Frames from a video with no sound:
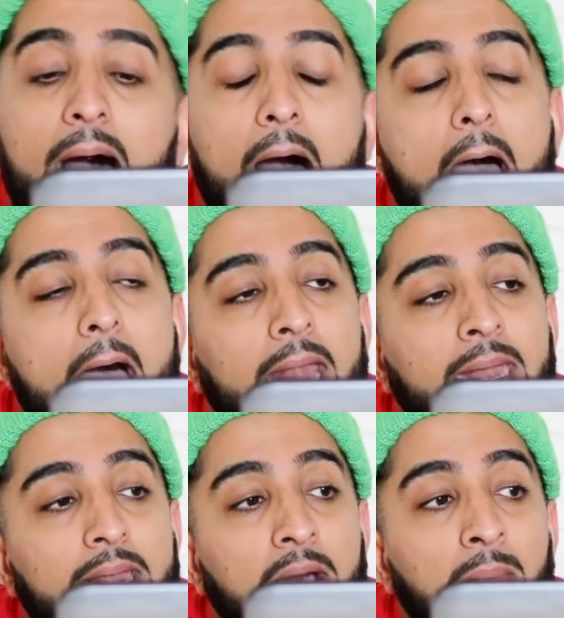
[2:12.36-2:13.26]

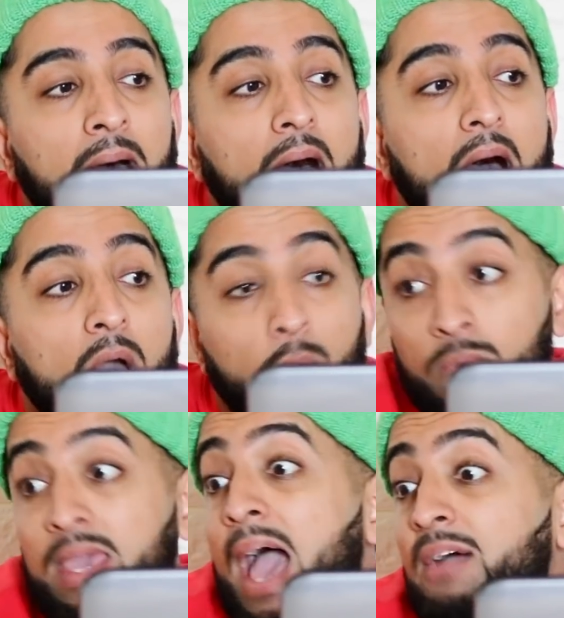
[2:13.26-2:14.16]
and um, uh,
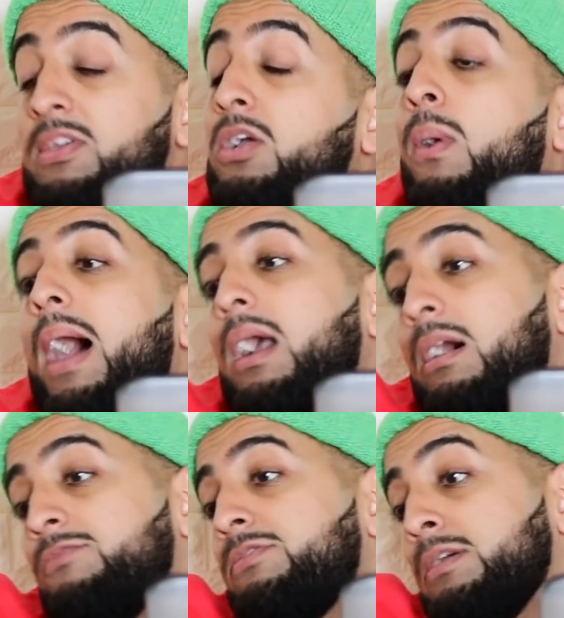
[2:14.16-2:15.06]
we have it quite
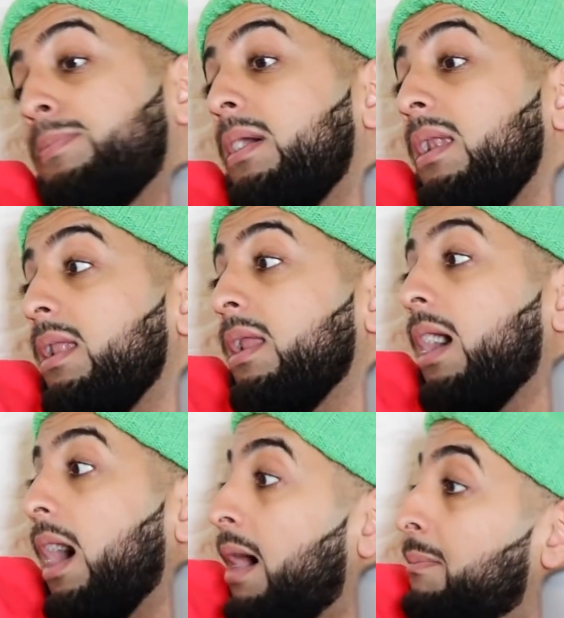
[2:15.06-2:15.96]
comfortable
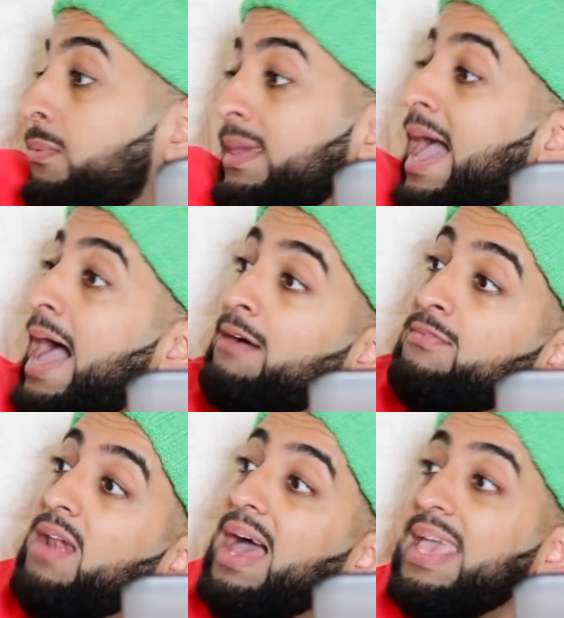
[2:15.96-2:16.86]
um, we have
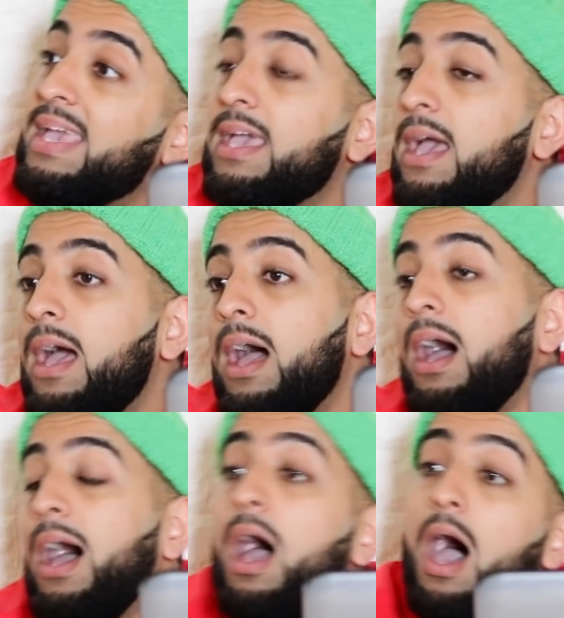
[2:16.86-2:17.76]
like
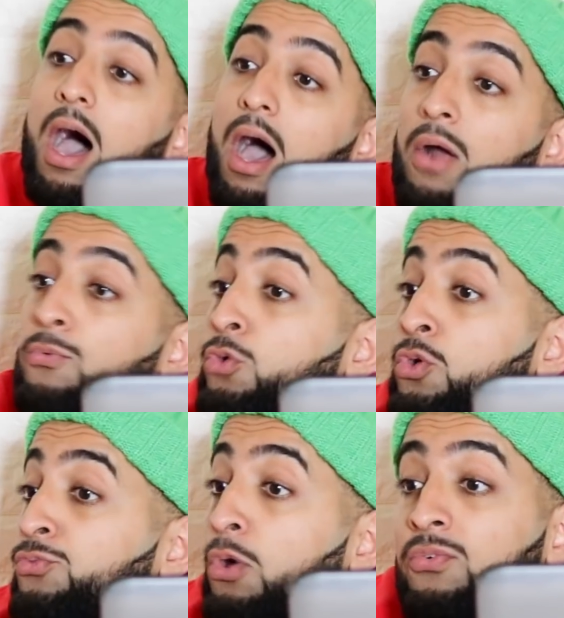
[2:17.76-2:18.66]
uh, a
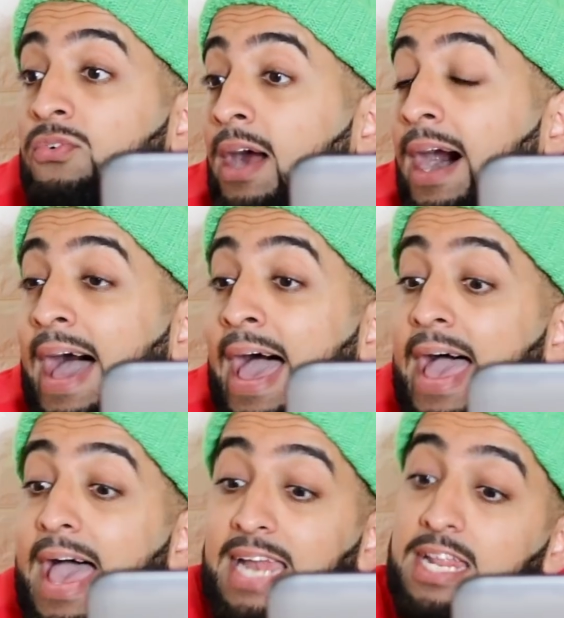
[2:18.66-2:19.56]
roof over our
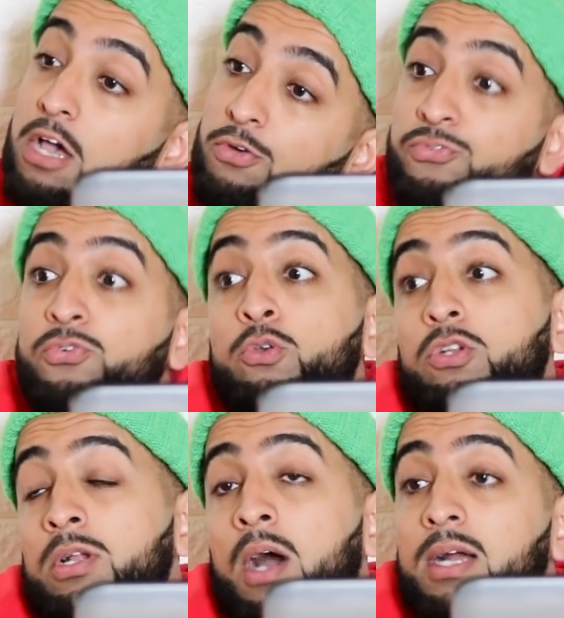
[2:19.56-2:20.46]
head, food
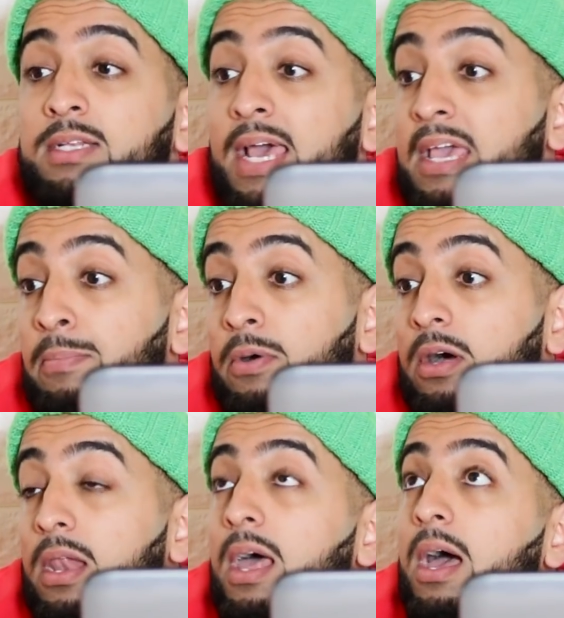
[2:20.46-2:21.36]
on our
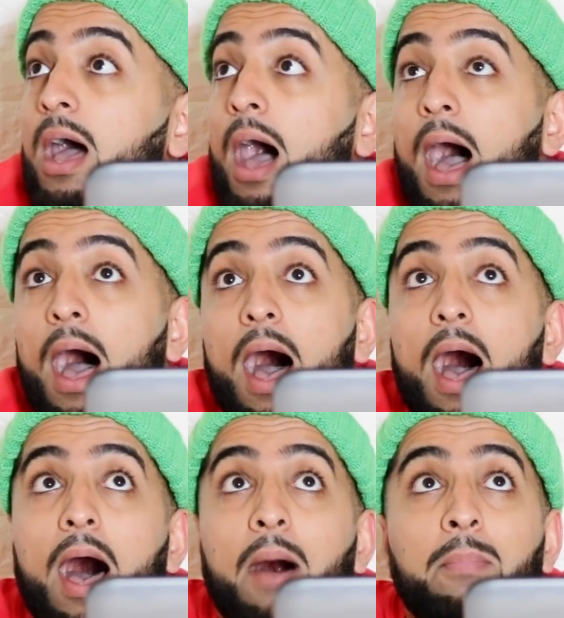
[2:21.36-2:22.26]
table,
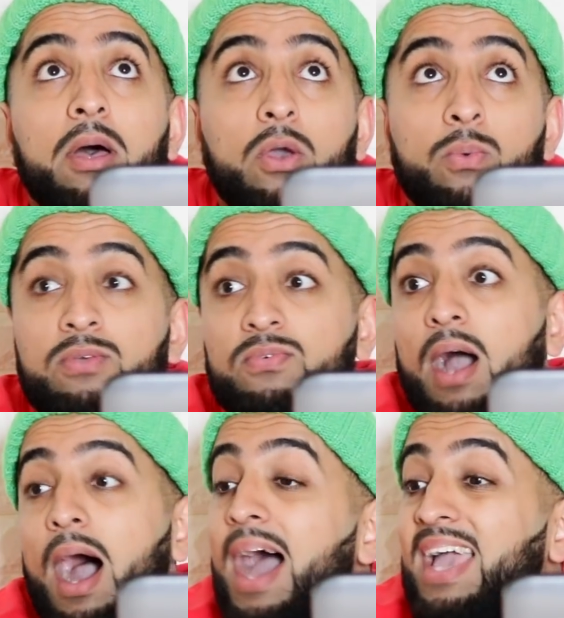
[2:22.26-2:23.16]
um, we've
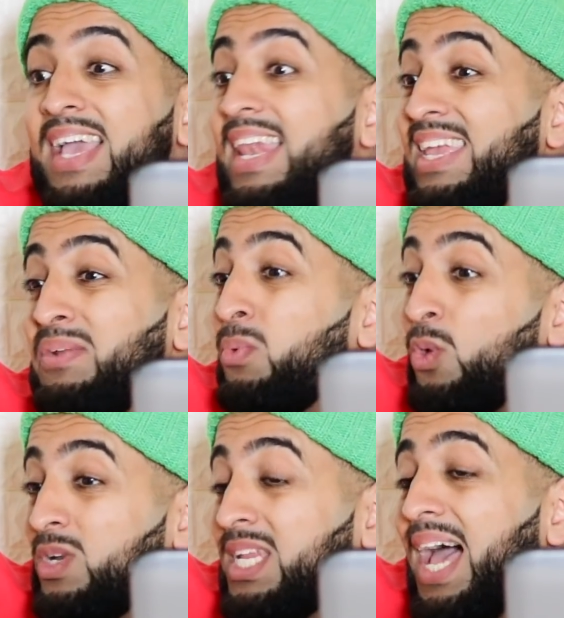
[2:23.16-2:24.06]
got clean
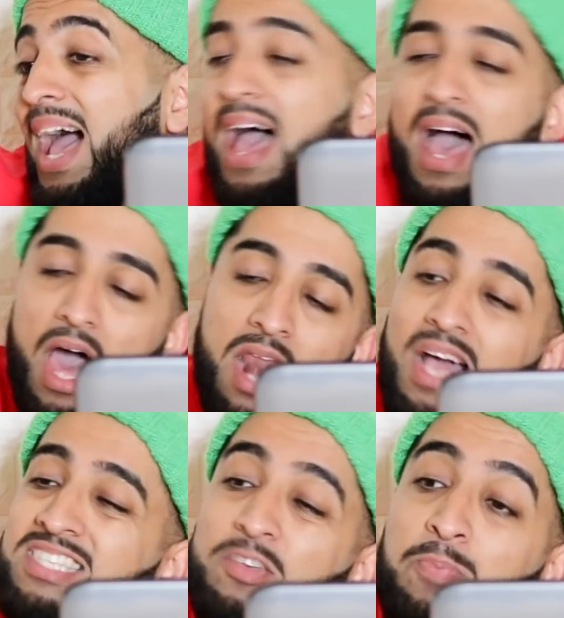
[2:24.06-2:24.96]
water, and
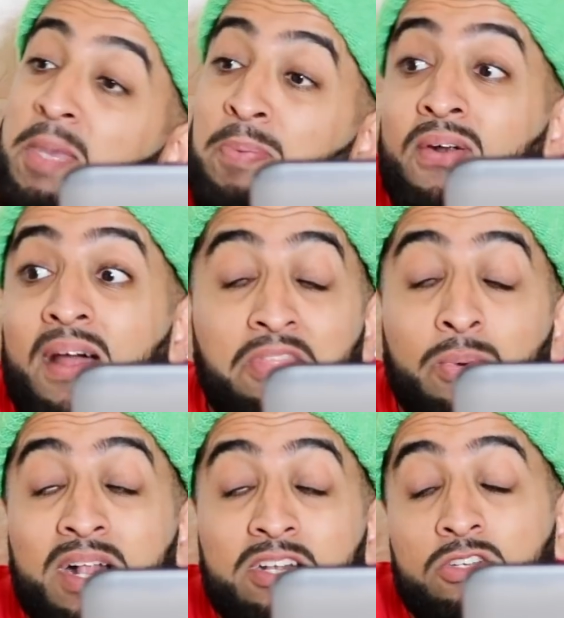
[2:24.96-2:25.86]
lots of people around the
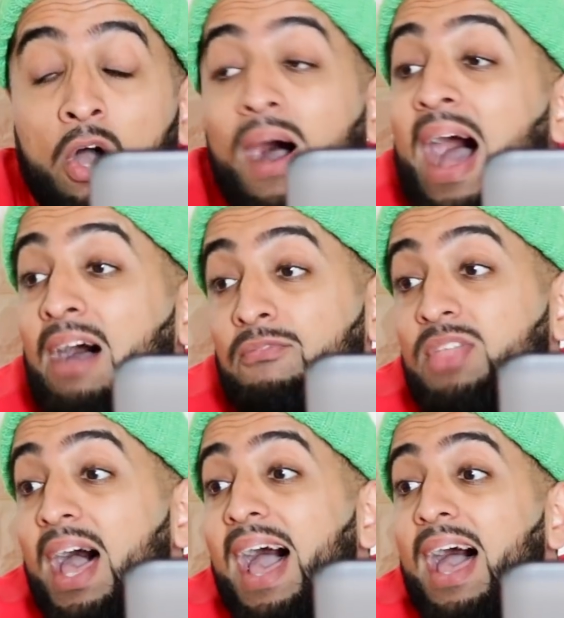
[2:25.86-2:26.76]
world don't have
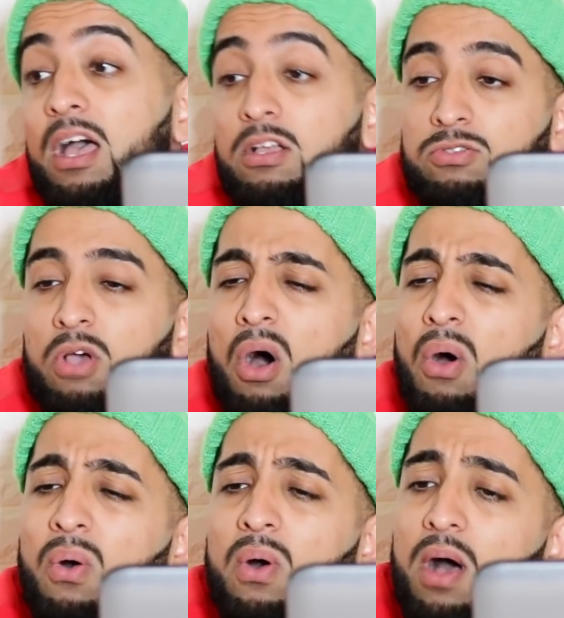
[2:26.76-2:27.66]
that.
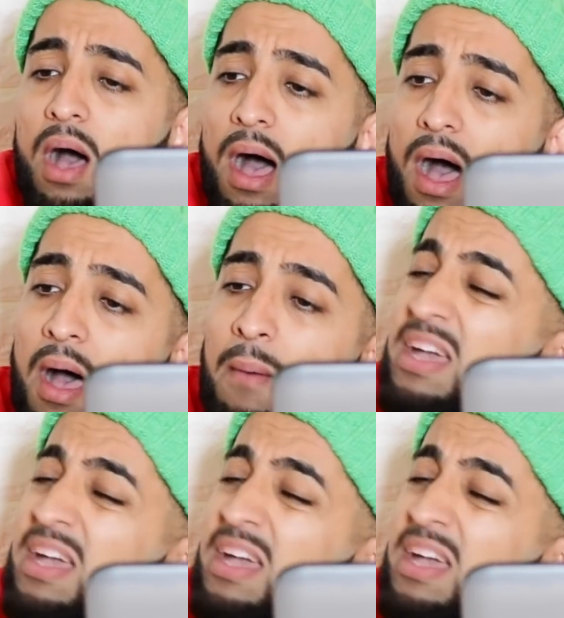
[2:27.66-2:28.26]
So um,